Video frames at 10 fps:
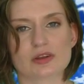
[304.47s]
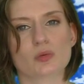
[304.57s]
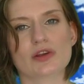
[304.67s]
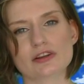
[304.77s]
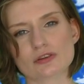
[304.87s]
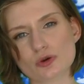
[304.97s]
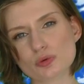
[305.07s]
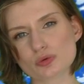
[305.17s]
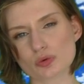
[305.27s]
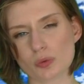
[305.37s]
and when
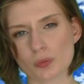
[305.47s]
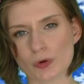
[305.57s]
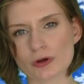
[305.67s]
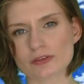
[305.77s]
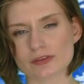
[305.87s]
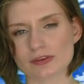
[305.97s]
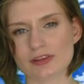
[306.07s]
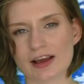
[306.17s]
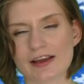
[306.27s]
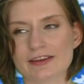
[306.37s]
those worlds
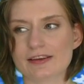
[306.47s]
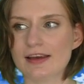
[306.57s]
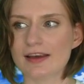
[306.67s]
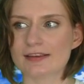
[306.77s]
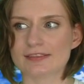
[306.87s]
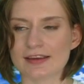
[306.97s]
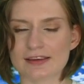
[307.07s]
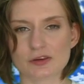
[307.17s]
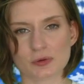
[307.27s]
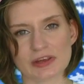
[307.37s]
collide,
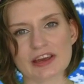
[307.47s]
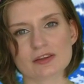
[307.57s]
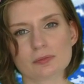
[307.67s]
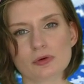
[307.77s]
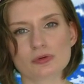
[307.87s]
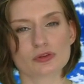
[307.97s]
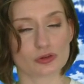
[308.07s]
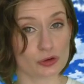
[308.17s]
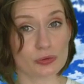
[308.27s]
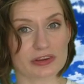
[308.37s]
they create the most
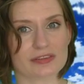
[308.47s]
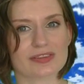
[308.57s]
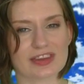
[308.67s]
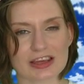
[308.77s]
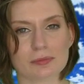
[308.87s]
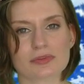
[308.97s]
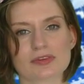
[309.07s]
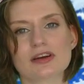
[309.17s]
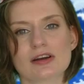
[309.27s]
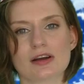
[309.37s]
curious themes
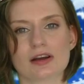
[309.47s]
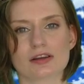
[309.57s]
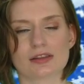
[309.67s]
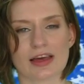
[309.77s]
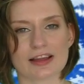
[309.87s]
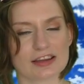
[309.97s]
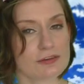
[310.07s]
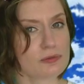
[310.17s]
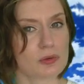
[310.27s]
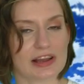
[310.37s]
that
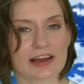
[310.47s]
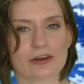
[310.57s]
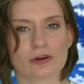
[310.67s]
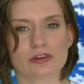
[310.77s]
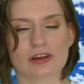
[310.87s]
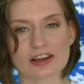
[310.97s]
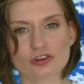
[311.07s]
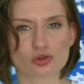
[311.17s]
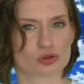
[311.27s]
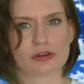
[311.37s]
even rely on
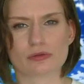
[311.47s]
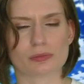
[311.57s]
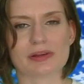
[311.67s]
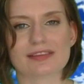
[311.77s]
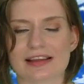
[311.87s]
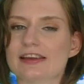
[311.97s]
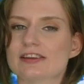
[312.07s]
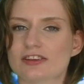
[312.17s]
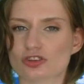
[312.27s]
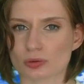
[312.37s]
unusual instruments like a
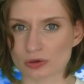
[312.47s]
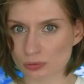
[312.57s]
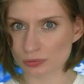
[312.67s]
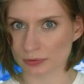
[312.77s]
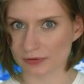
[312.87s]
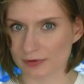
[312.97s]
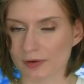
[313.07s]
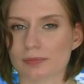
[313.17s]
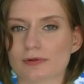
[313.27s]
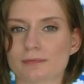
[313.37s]
didgeridoo, for
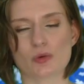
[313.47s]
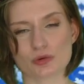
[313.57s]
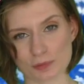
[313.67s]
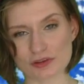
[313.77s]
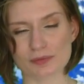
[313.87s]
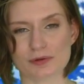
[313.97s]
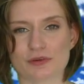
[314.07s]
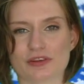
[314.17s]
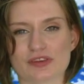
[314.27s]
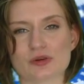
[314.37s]
example. Responsible
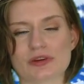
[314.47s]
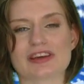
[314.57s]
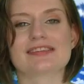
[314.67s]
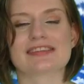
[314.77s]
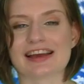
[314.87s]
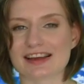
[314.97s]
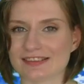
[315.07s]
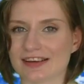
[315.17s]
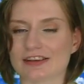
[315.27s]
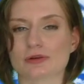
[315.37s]
for the soundtrack is
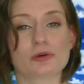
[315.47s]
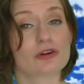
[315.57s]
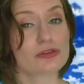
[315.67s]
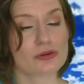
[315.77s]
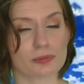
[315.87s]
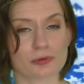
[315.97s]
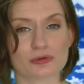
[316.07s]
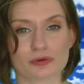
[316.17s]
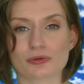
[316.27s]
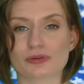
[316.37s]
Narazaki, who also
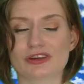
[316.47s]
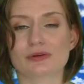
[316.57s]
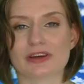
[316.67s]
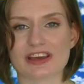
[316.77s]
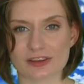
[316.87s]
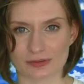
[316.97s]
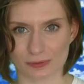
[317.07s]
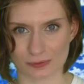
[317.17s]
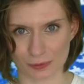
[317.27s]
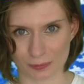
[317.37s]
composed Hosoki no
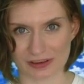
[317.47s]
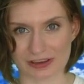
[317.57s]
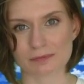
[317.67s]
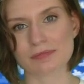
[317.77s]
Reitetsu's opening.